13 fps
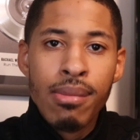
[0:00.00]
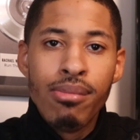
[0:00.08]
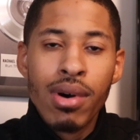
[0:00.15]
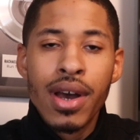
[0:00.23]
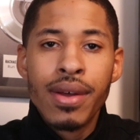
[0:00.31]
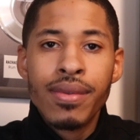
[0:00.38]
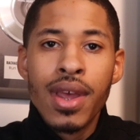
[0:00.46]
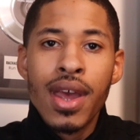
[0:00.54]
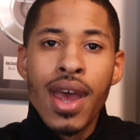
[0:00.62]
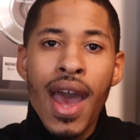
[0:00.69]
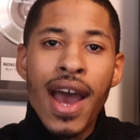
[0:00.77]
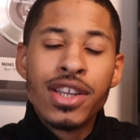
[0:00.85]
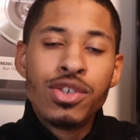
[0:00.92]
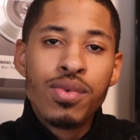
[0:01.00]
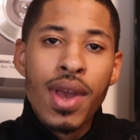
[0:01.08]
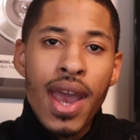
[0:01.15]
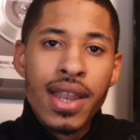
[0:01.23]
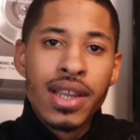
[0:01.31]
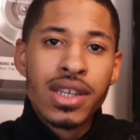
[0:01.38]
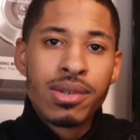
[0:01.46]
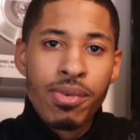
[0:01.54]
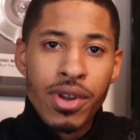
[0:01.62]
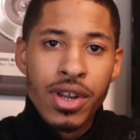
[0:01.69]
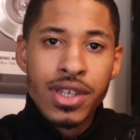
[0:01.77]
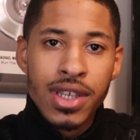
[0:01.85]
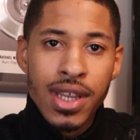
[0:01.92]
But as you gain
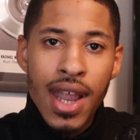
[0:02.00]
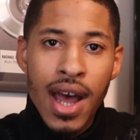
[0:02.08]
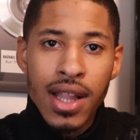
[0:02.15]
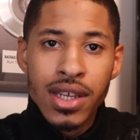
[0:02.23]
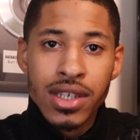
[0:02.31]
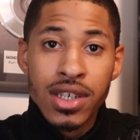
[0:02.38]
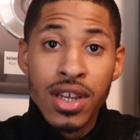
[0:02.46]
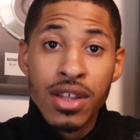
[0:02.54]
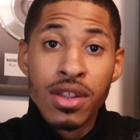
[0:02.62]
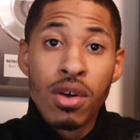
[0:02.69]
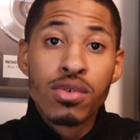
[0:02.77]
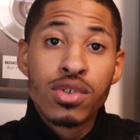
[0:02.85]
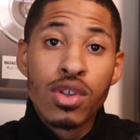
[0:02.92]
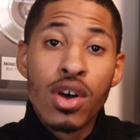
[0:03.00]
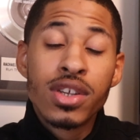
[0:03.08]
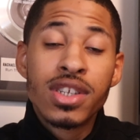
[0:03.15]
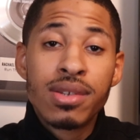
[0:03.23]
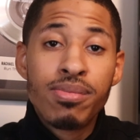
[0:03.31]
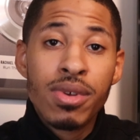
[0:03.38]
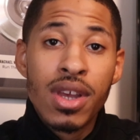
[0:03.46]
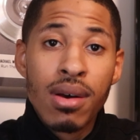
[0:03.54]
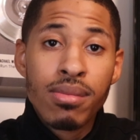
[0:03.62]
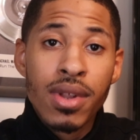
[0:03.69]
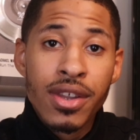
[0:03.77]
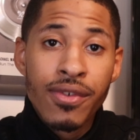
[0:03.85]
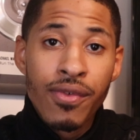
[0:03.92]
experience and knowledge, those losses
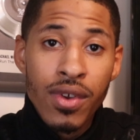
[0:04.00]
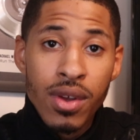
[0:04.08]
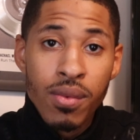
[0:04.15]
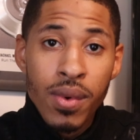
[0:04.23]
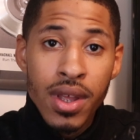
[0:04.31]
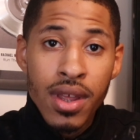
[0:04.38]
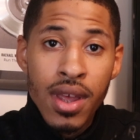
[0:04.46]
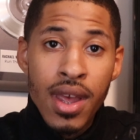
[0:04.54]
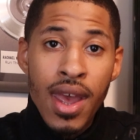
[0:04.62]
become less frequent.